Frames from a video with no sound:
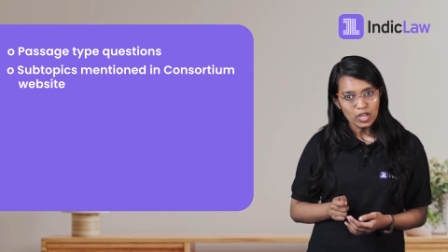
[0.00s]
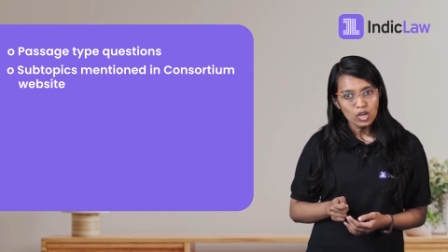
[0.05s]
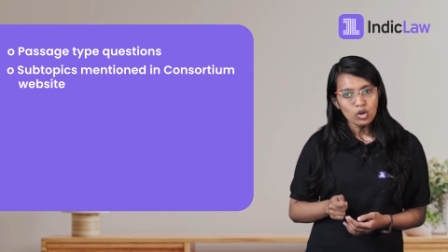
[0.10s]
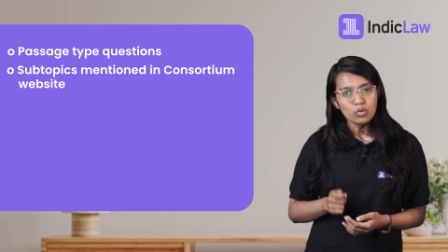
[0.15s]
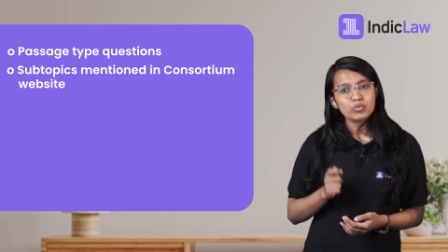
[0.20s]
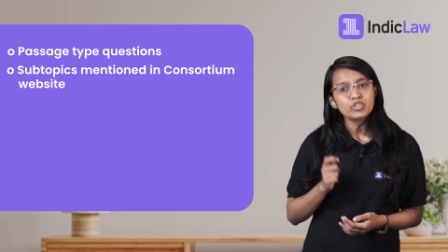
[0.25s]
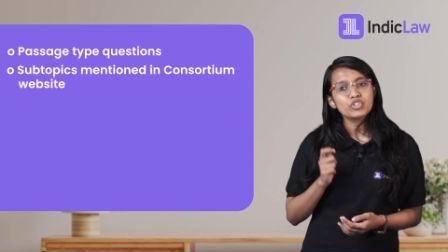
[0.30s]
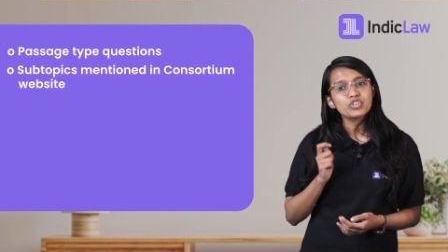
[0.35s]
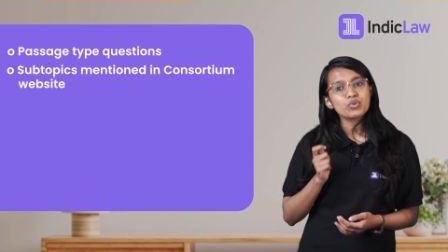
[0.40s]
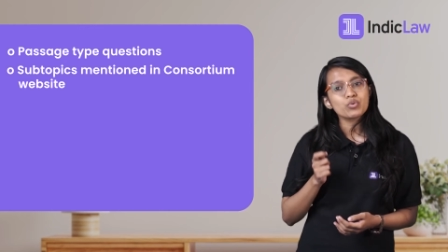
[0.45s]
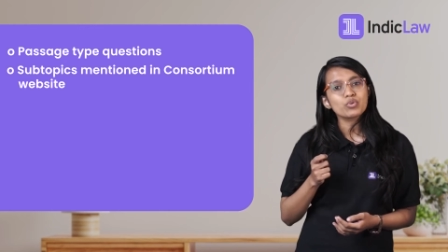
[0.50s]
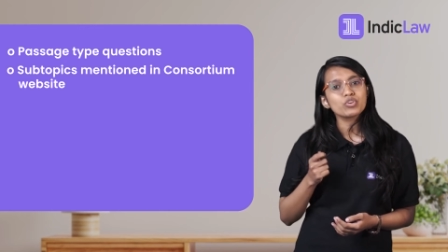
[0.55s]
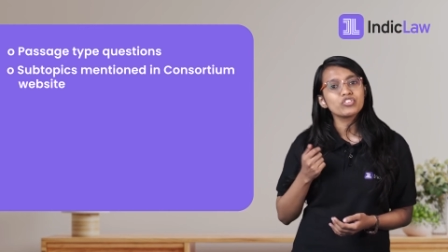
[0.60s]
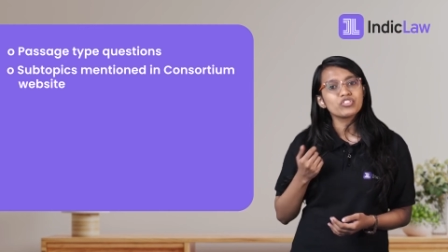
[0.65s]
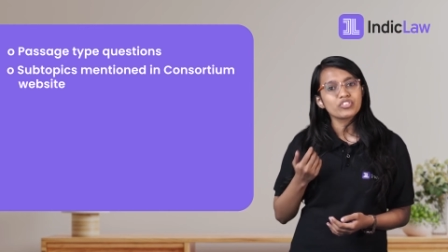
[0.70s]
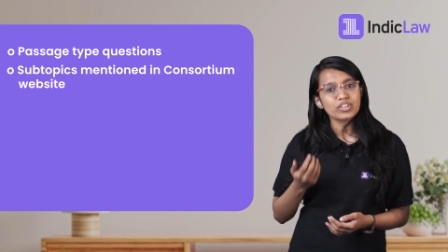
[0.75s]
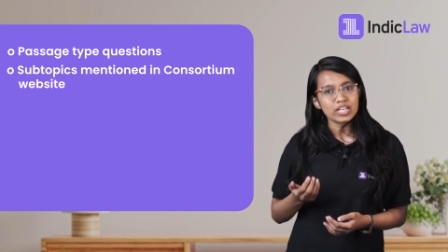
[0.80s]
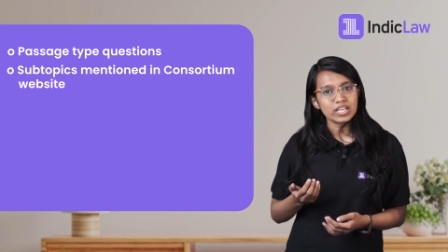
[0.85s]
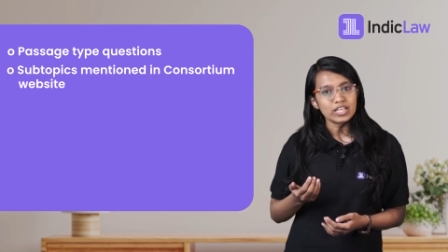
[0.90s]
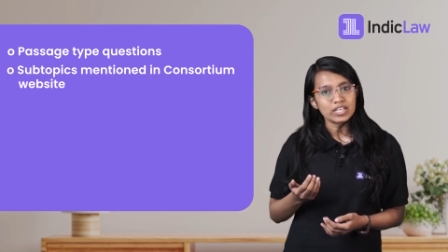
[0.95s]
which you could
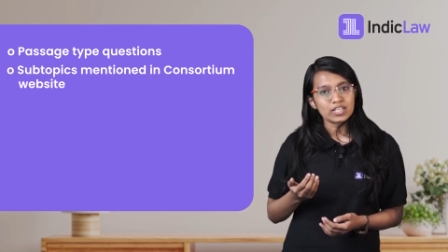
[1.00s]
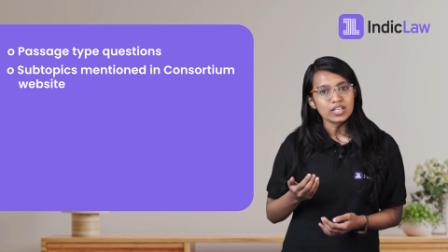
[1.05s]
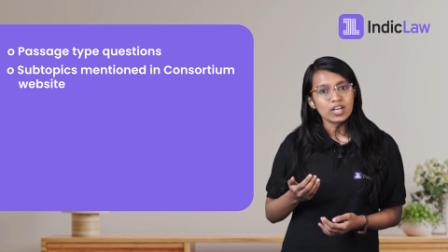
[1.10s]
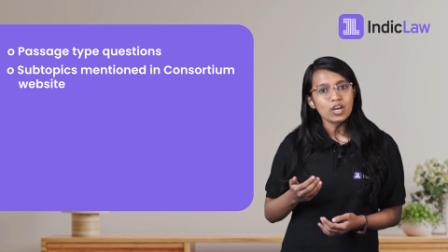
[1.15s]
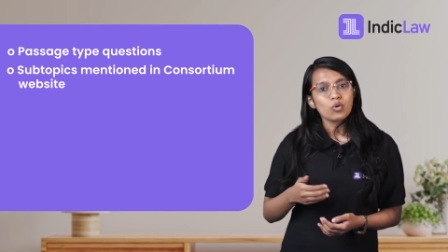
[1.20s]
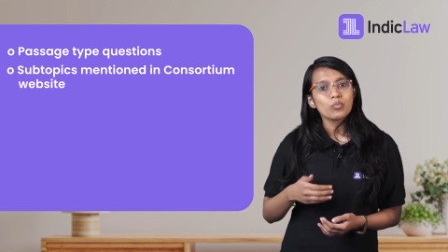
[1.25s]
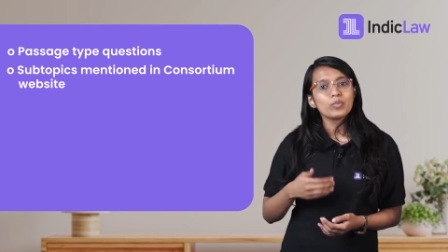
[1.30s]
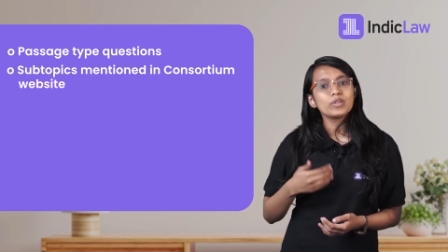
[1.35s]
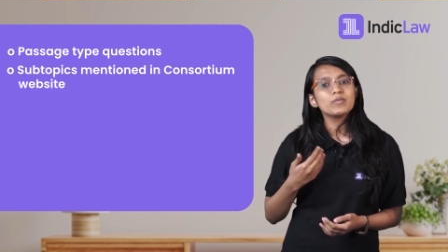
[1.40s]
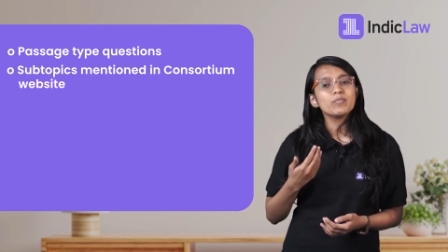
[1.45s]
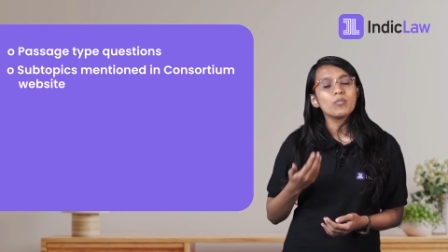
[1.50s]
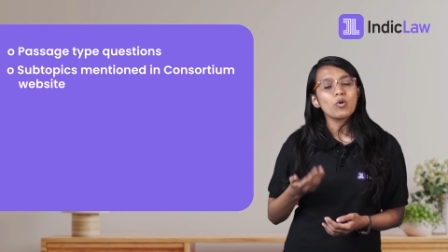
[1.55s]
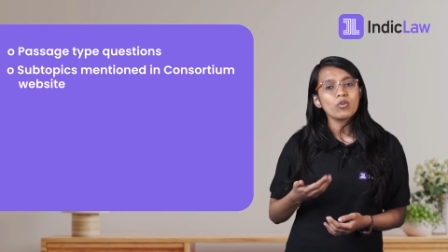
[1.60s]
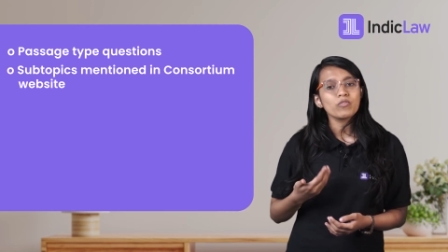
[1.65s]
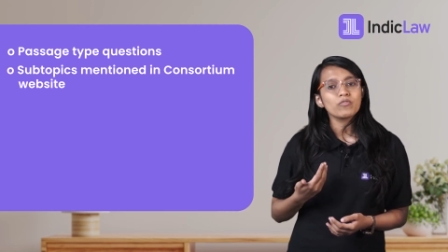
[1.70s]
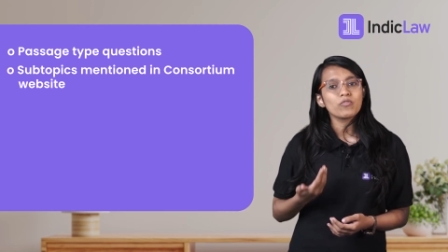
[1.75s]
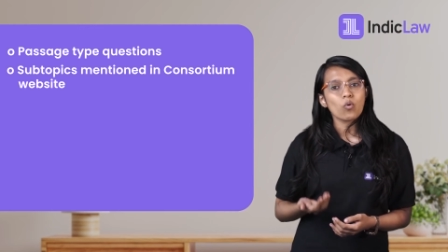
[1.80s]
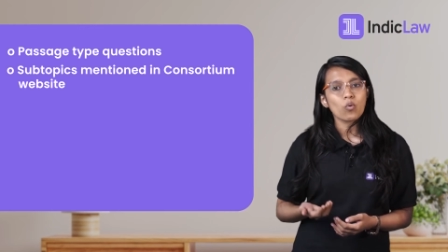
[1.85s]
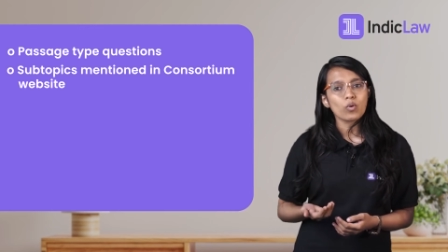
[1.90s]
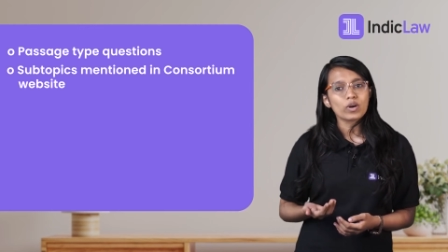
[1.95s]
read with more
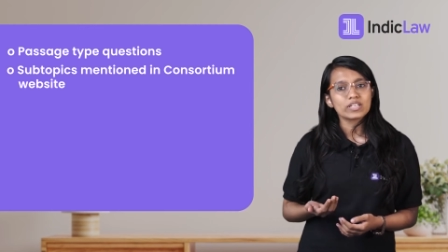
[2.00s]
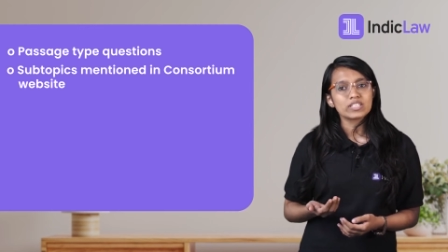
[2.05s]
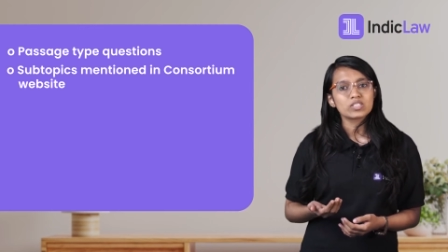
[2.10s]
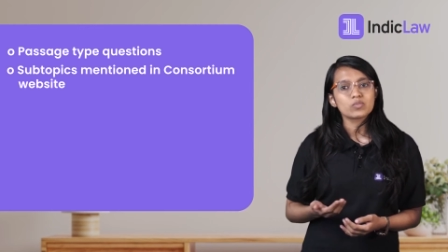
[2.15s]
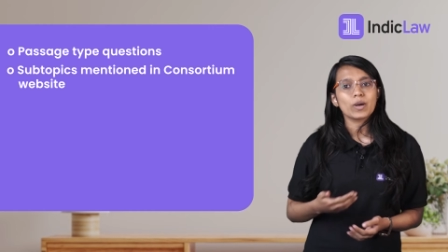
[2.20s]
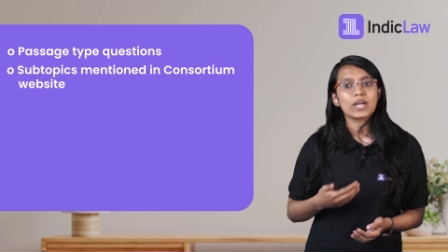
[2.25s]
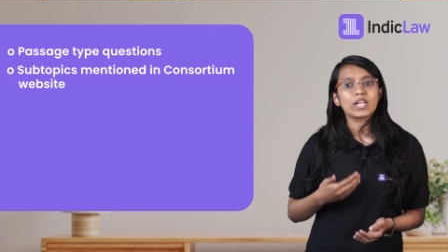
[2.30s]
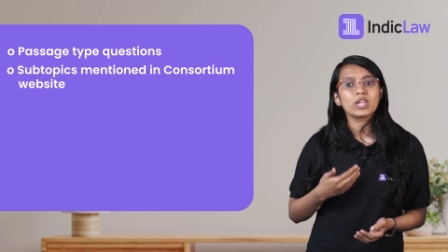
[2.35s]
focus while